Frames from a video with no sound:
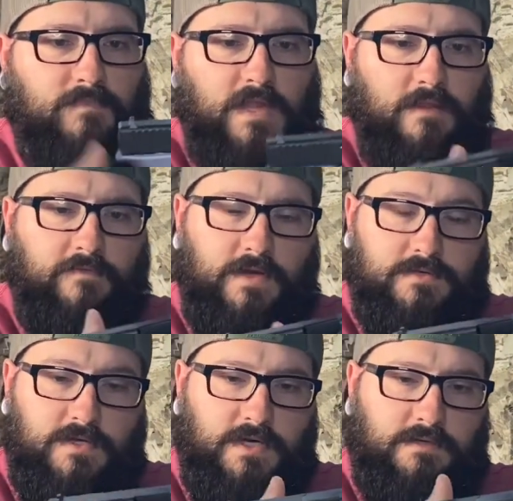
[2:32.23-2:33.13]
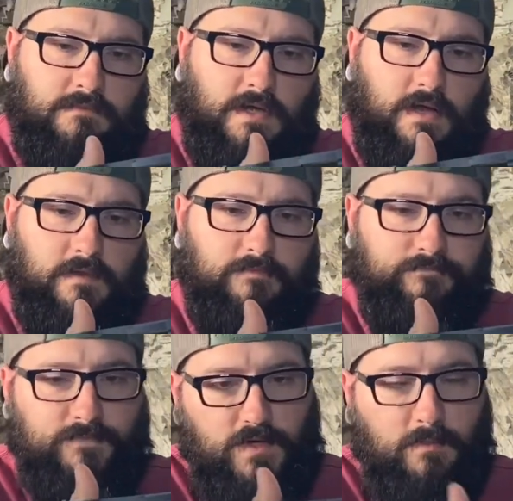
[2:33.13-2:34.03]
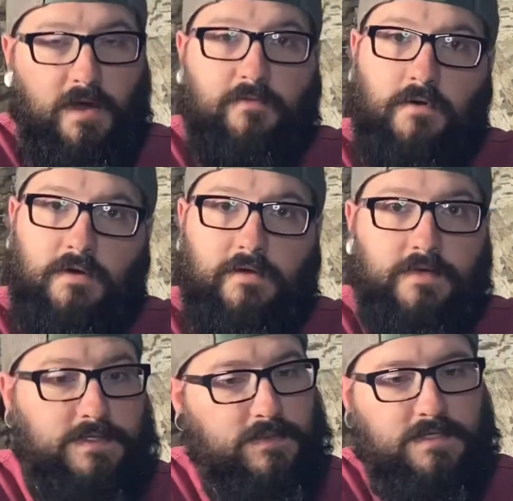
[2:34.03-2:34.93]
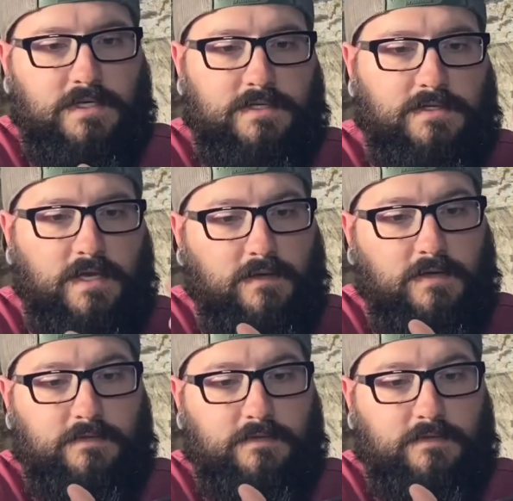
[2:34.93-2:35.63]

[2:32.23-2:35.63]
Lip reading: It feels good. 2x4 reference was because if